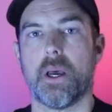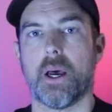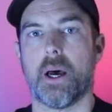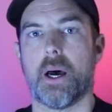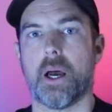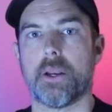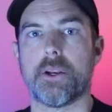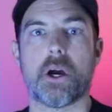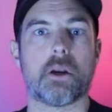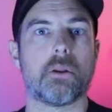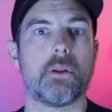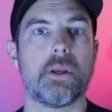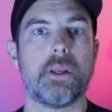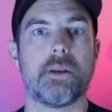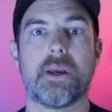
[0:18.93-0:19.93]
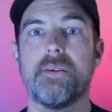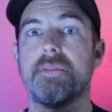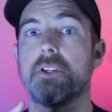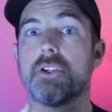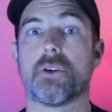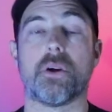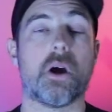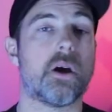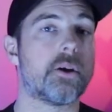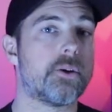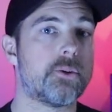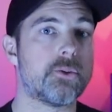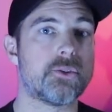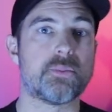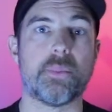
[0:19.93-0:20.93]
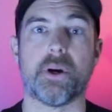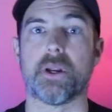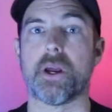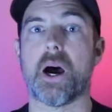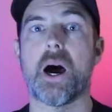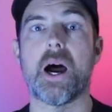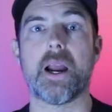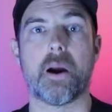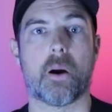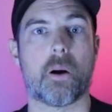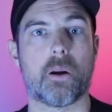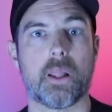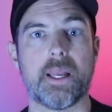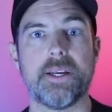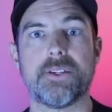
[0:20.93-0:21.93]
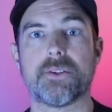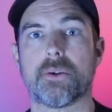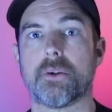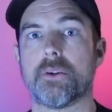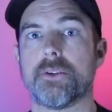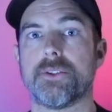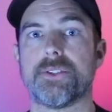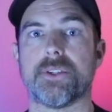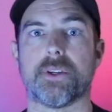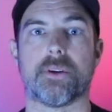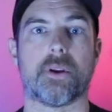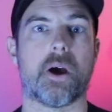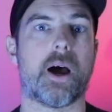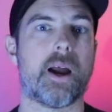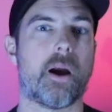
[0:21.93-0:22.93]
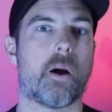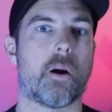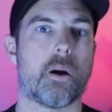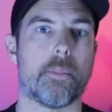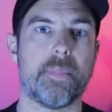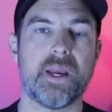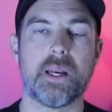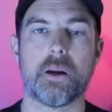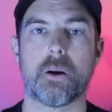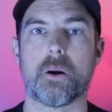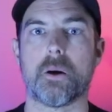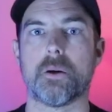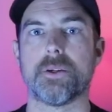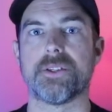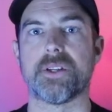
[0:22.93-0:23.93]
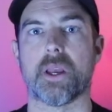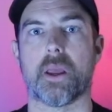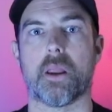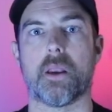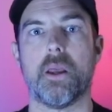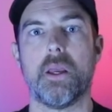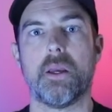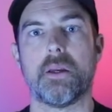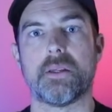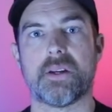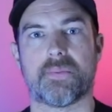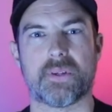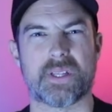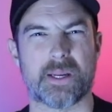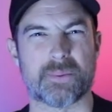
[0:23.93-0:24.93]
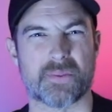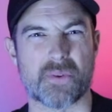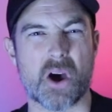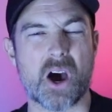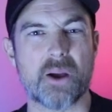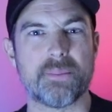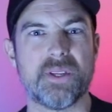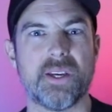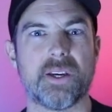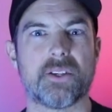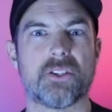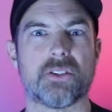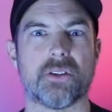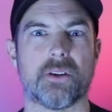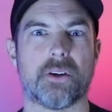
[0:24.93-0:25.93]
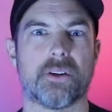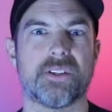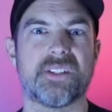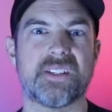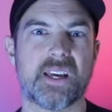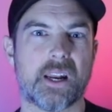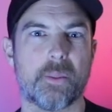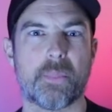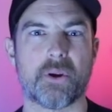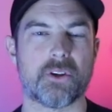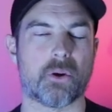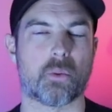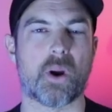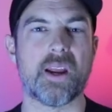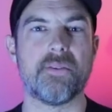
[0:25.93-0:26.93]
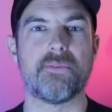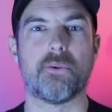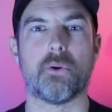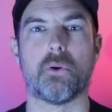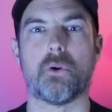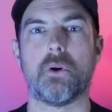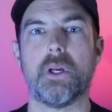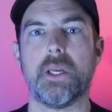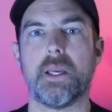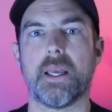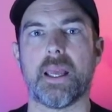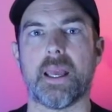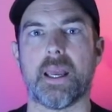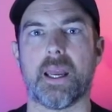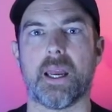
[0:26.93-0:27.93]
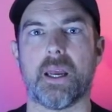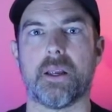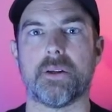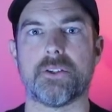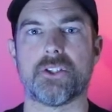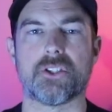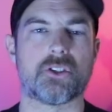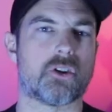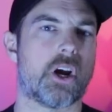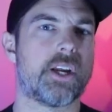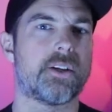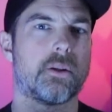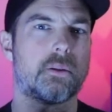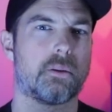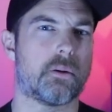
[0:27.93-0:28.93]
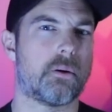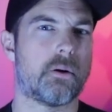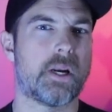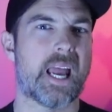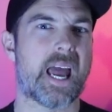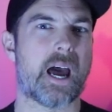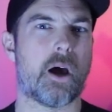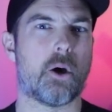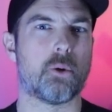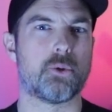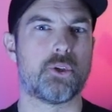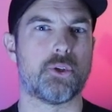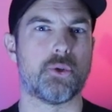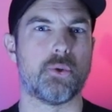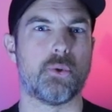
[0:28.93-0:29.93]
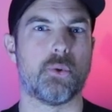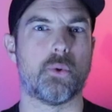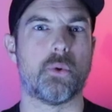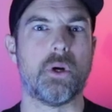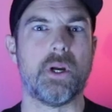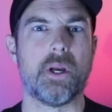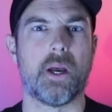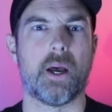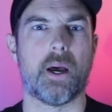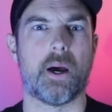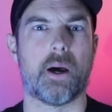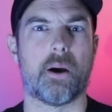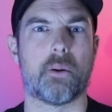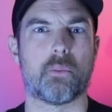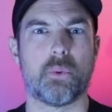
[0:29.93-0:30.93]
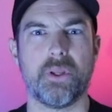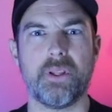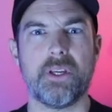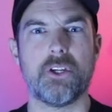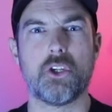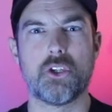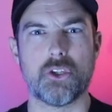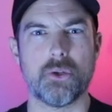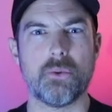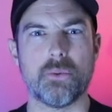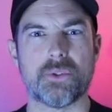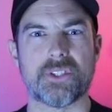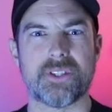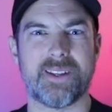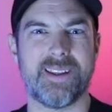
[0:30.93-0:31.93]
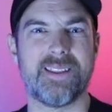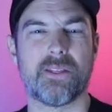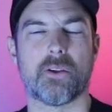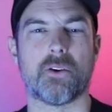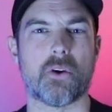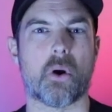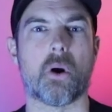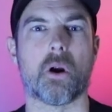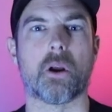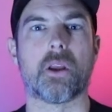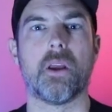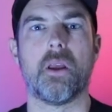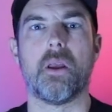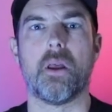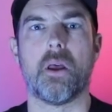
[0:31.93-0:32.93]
Uh, not only night vision goggles, but IR lasers and IR emitters and different types of optics, the setup on your rifle, and just trying to learn how to uh, really shoot in the dark